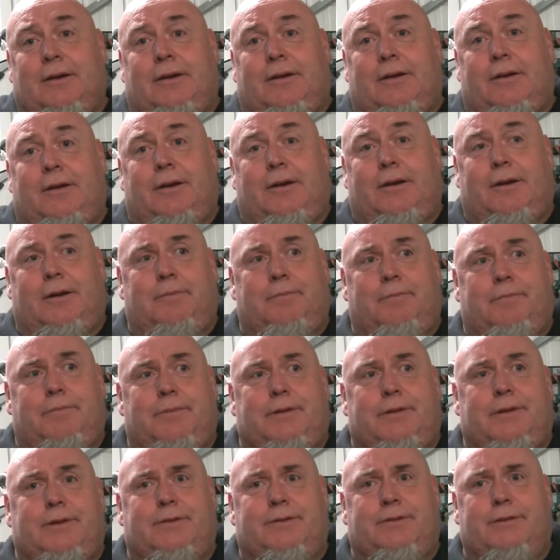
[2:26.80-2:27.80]

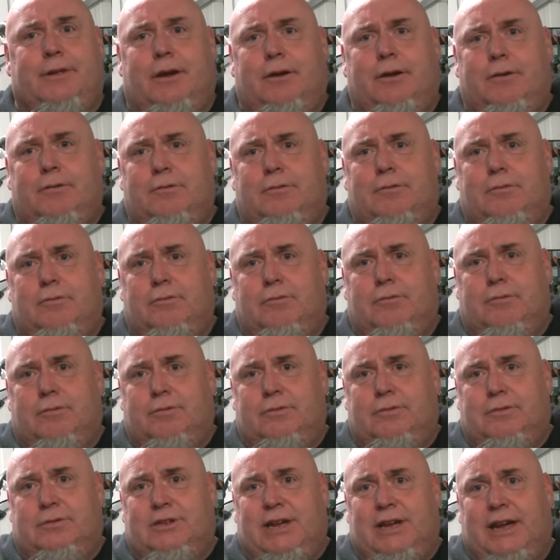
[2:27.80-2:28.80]
there's no
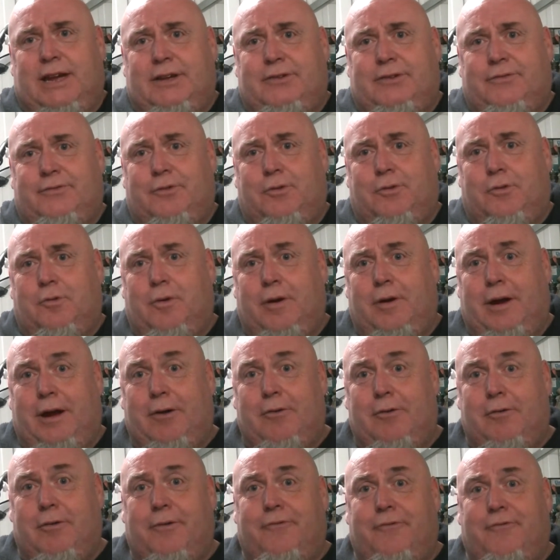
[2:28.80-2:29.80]
test for
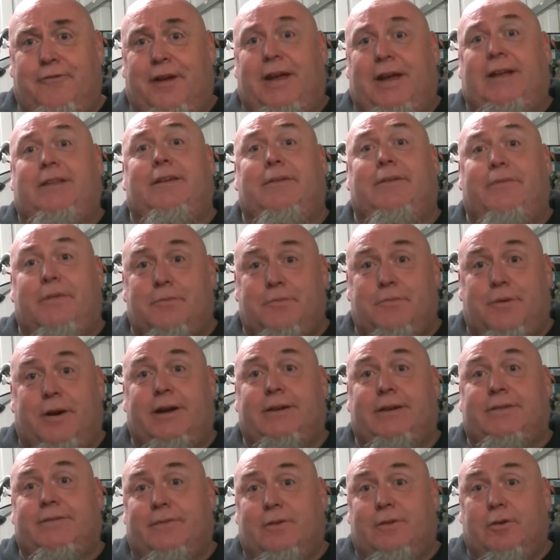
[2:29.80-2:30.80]
how effective the
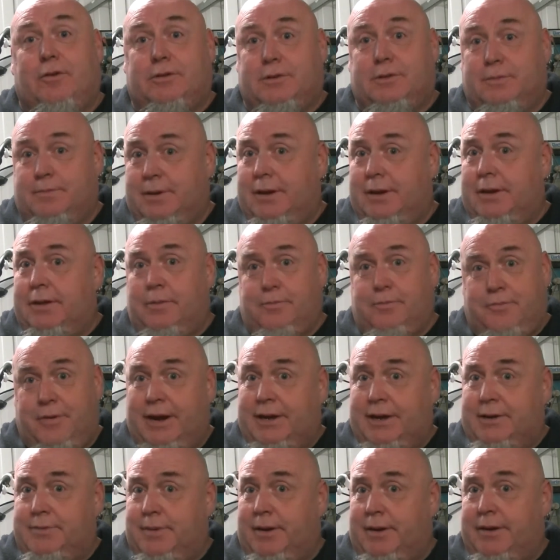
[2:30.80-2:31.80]
brakes have got to be. The
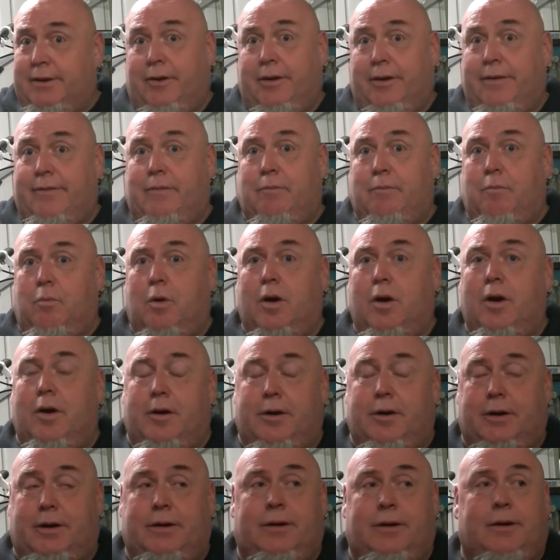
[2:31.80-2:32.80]
brakes may not even
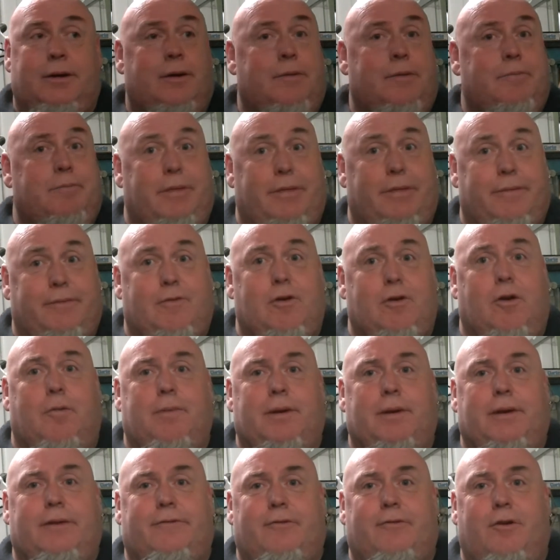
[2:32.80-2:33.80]
work, but they've got
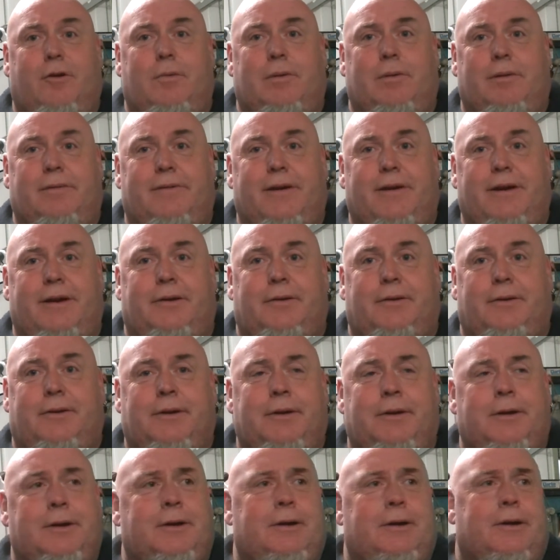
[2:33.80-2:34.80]
to be the right way round.
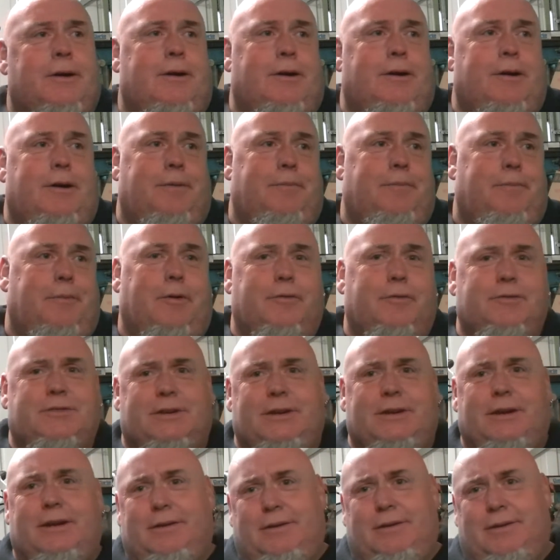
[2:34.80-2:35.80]

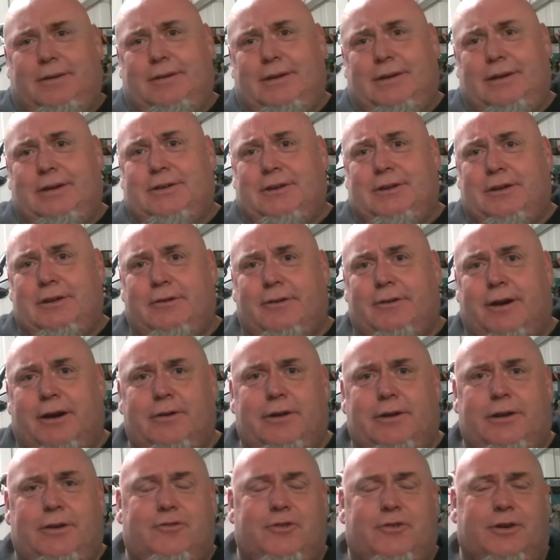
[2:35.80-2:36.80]
Obviously it's in your own
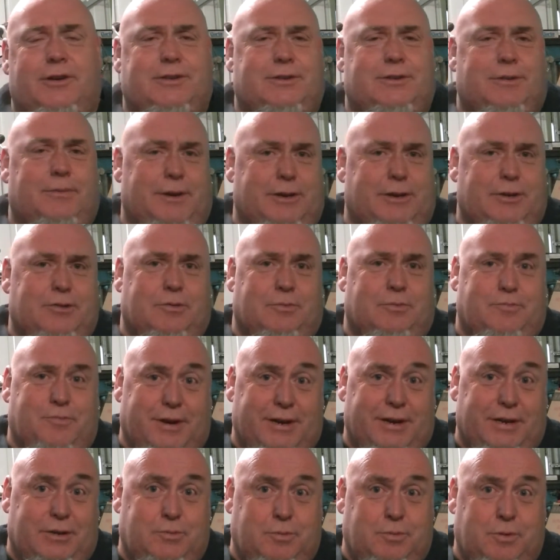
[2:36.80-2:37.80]
interest to make sure
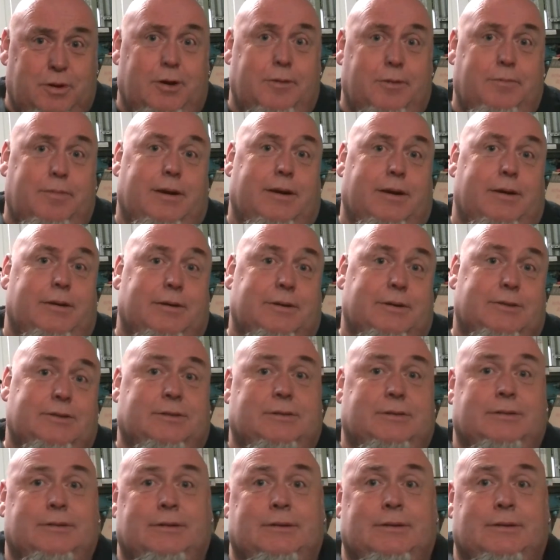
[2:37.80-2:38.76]
brakes work, because